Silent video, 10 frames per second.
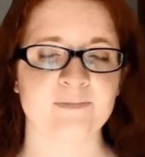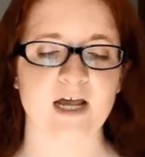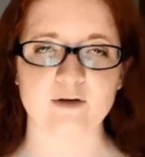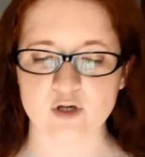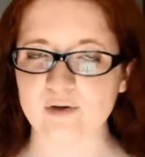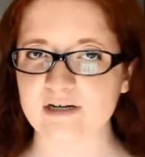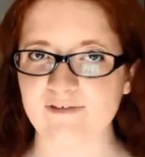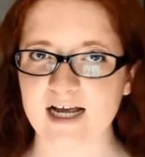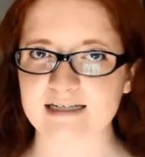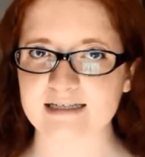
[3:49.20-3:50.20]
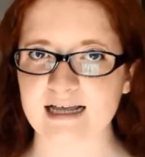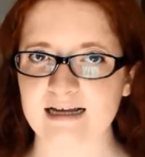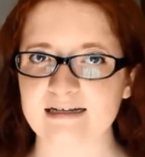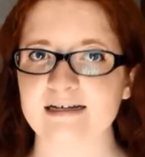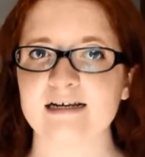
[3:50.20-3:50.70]
I don't advise
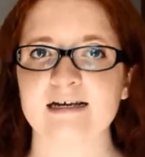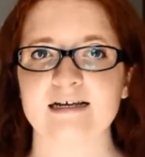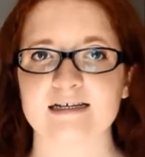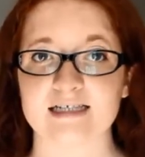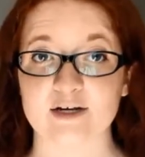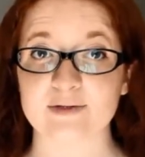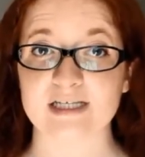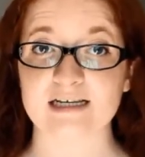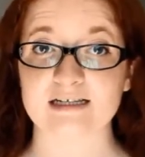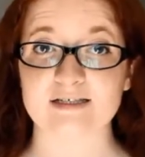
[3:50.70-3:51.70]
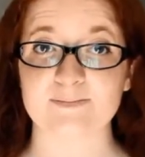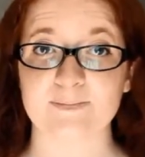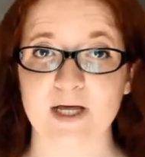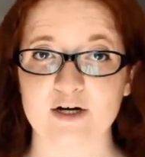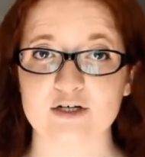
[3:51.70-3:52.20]
that, because I always think it's
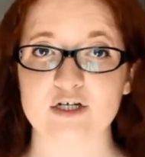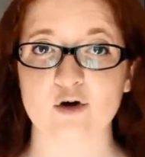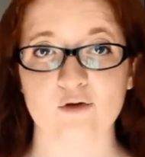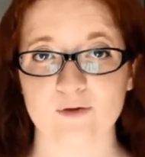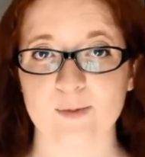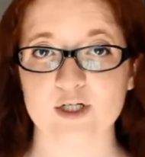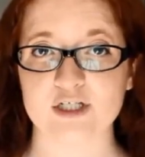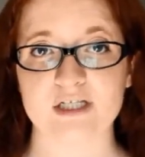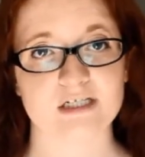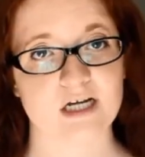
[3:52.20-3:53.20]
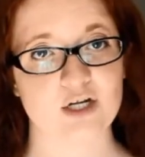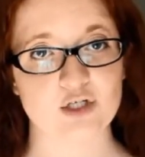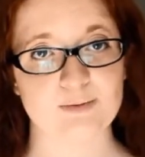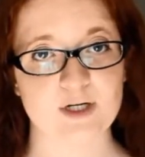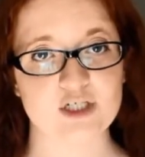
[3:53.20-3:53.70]
better to over-budget than to
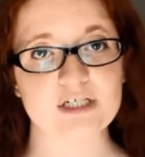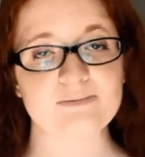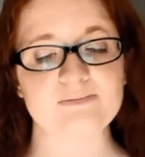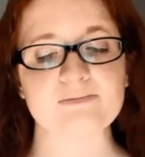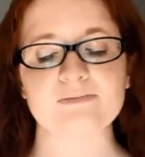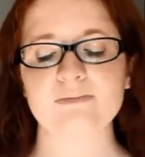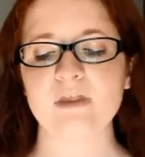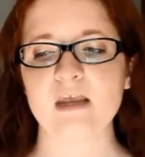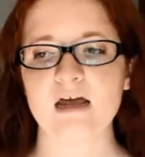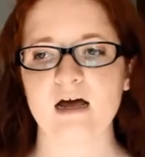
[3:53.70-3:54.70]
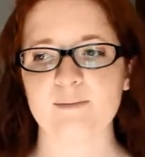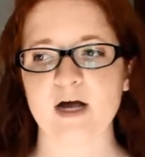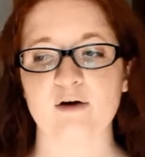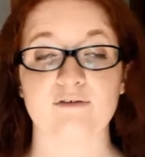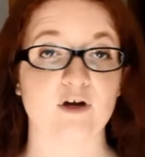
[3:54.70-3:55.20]
under-budget.
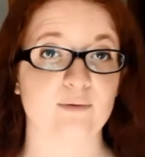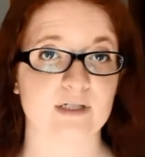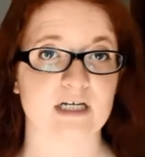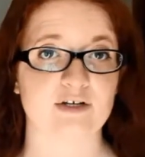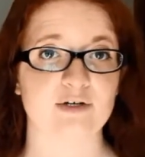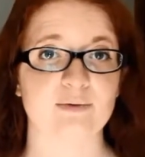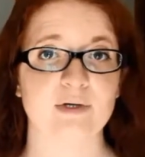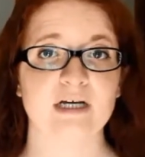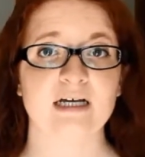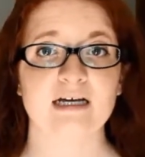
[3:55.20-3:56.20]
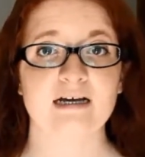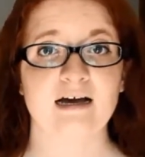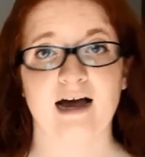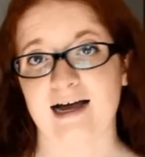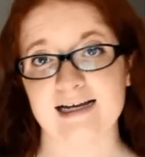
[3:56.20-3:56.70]
However, I will tell you,
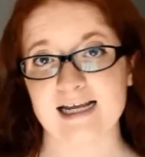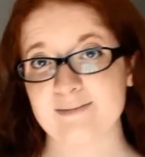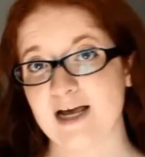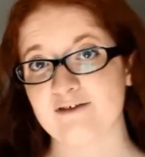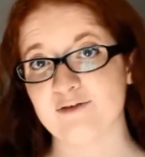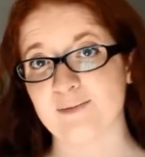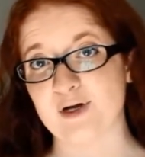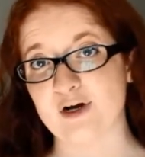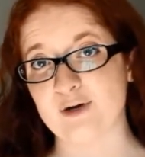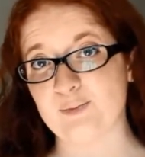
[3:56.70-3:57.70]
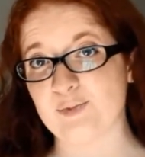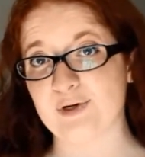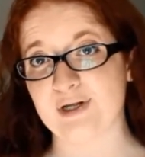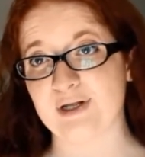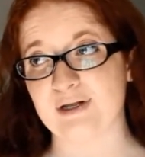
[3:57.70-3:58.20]
I came back from Europe
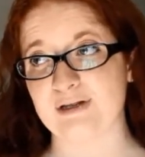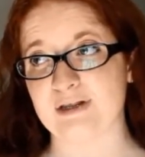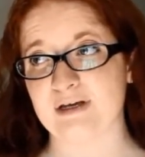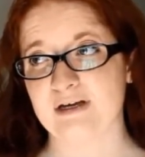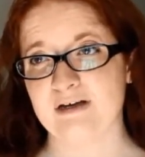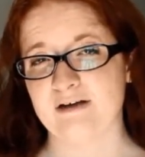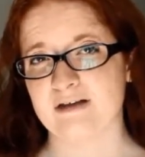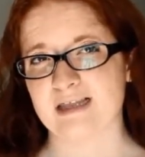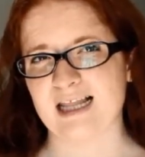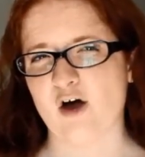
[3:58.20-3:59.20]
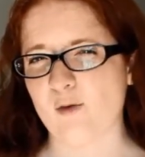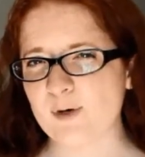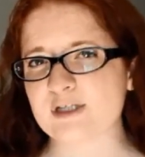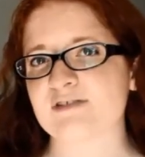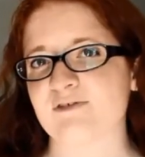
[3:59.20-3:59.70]
with almost